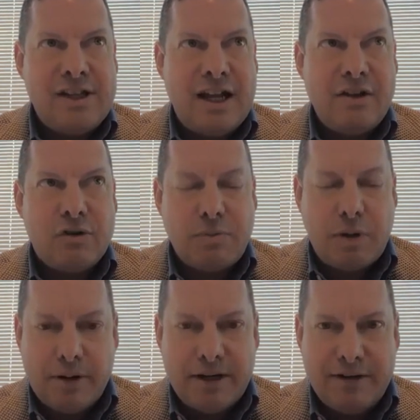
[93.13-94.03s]
said, there was
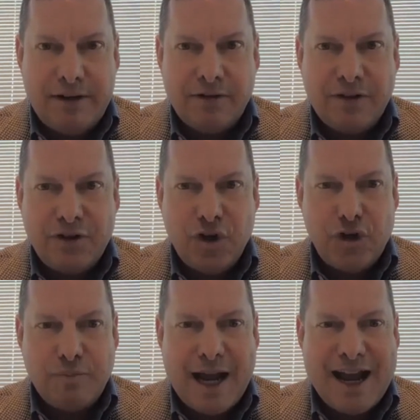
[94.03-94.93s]
probably,
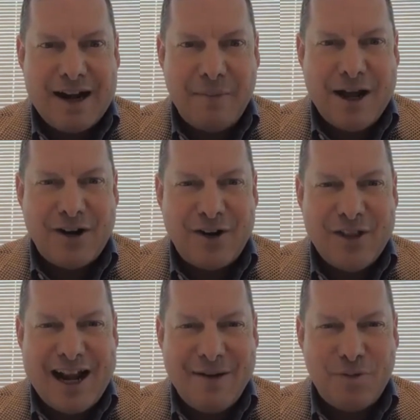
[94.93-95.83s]
good and bad about
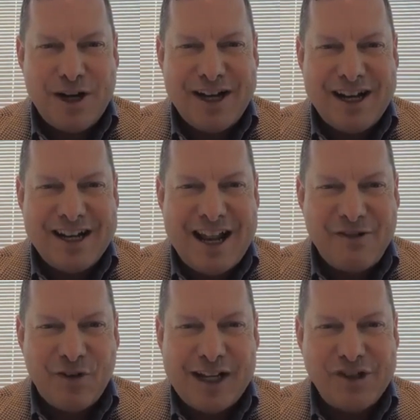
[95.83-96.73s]
all that upbringing and
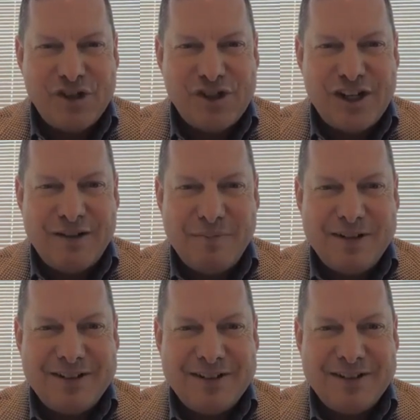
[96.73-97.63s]
that relationship.
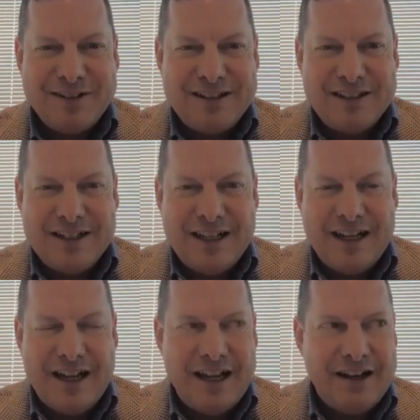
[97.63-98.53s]

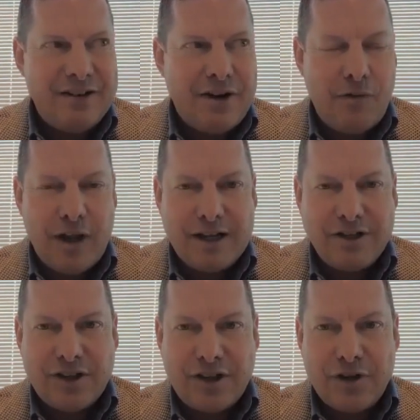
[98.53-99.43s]
And hopefully I
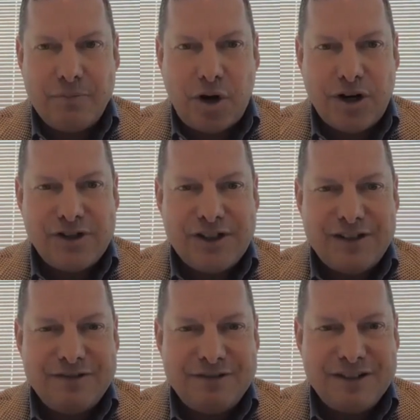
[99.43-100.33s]
took the good parts
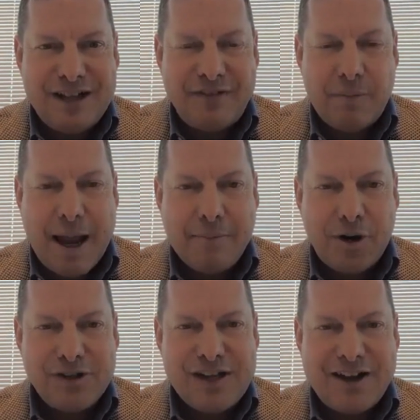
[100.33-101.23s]
and left the bad
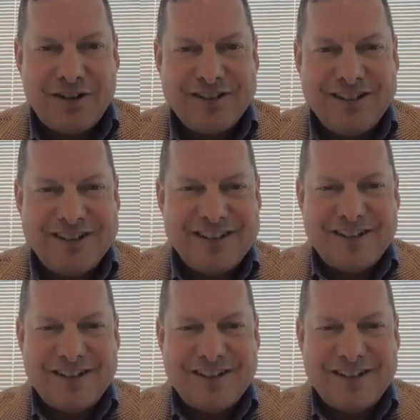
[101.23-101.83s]
parts out.